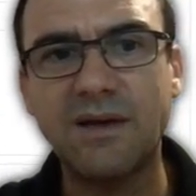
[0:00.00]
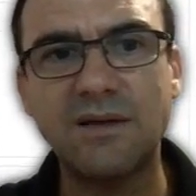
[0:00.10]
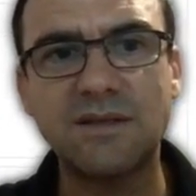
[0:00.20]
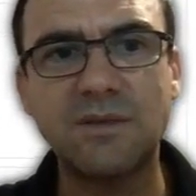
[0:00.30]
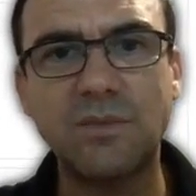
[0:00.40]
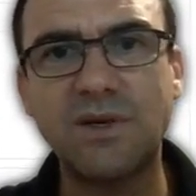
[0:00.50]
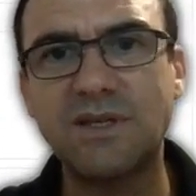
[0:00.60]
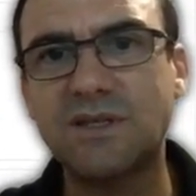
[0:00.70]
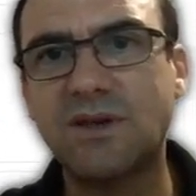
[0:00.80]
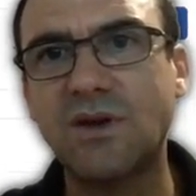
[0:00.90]
simply
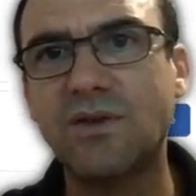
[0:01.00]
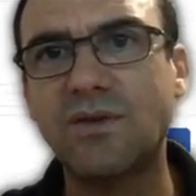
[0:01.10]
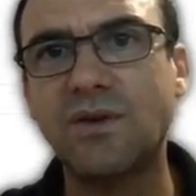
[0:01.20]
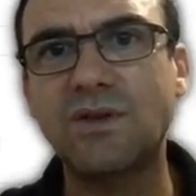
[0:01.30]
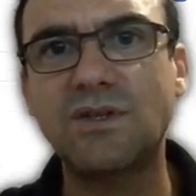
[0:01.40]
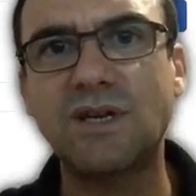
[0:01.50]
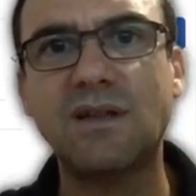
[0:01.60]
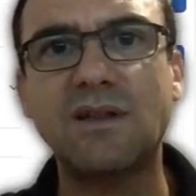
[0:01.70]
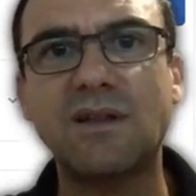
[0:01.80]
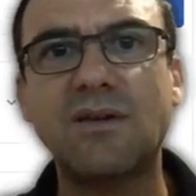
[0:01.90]
just go through and check
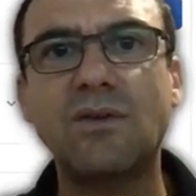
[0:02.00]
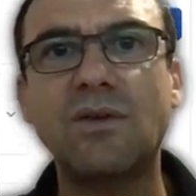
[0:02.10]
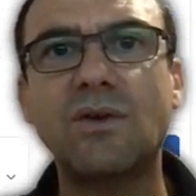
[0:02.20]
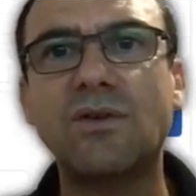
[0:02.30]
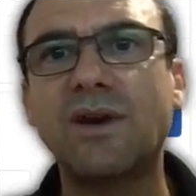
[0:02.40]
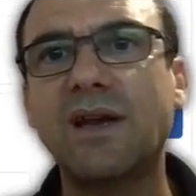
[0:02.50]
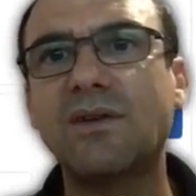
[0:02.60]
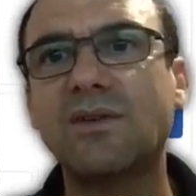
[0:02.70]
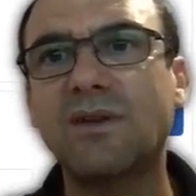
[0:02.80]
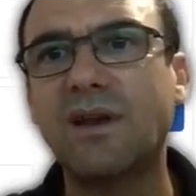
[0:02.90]
that they're all
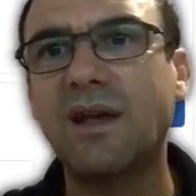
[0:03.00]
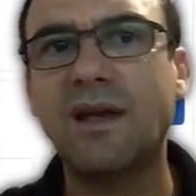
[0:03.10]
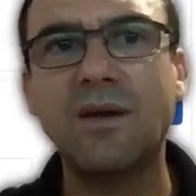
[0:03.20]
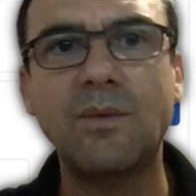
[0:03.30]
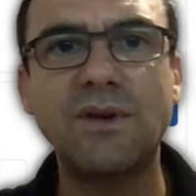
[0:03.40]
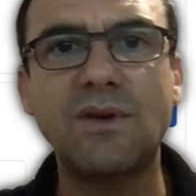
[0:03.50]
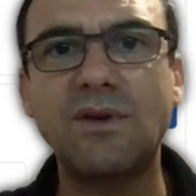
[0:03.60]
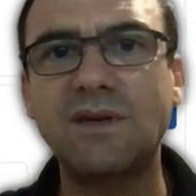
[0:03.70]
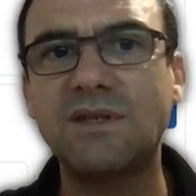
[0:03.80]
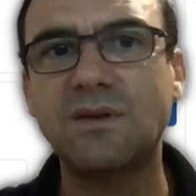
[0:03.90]
correct. We don't
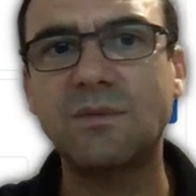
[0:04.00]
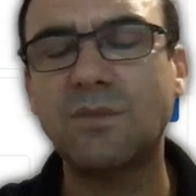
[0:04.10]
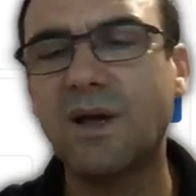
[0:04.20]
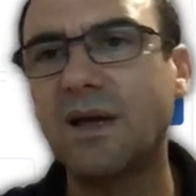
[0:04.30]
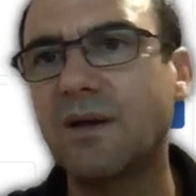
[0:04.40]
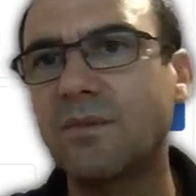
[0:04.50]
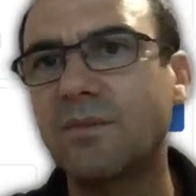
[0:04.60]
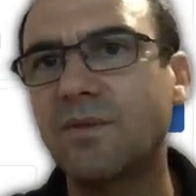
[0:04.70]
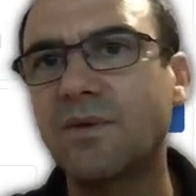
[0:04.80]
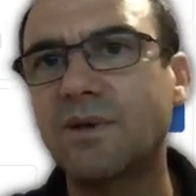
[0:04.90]
need to
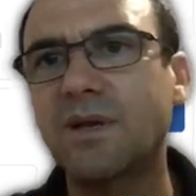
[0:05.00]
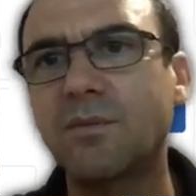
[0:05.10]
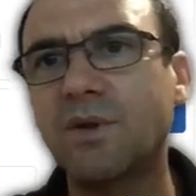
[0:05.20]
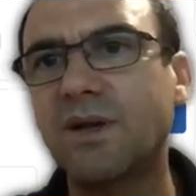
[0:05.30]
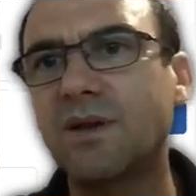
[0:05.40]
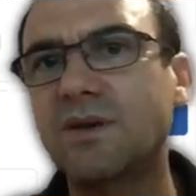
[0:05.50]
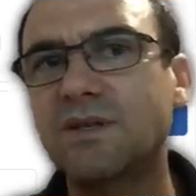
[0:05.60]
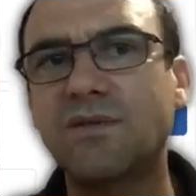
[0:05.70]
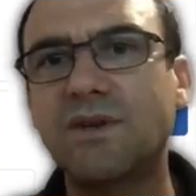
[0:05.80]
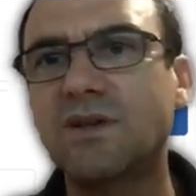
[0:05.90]
complete those
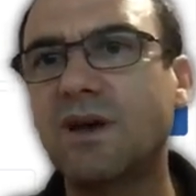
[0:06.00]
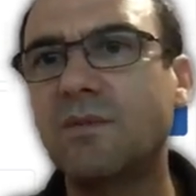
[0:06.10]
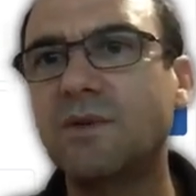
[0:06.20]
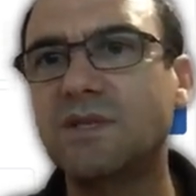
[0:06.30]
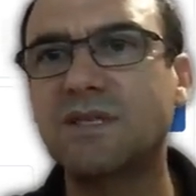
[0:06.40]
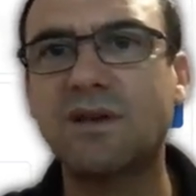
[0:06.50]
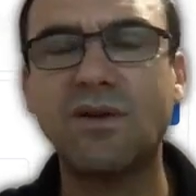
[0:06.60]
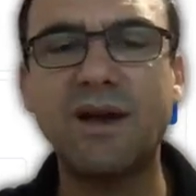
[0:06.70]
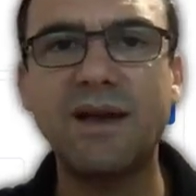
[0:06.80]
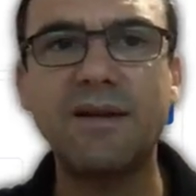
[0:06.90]
every time, which is
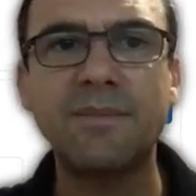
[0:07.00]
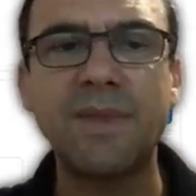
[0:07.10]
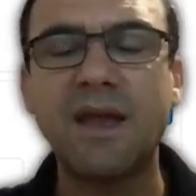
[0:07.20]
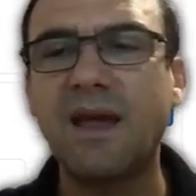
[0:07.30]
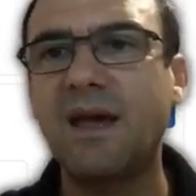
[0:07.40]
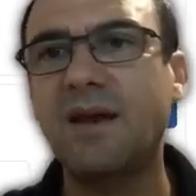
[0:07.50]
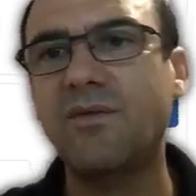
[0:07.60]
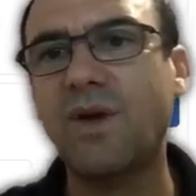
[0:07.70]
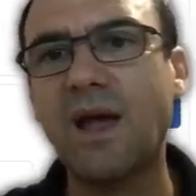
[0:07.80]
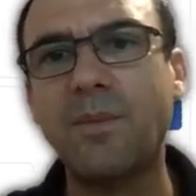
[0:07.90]
great. And
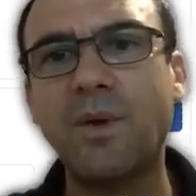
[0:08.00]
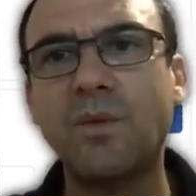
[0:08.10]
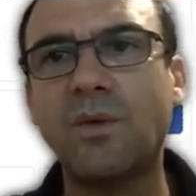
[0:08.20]
if we're happy with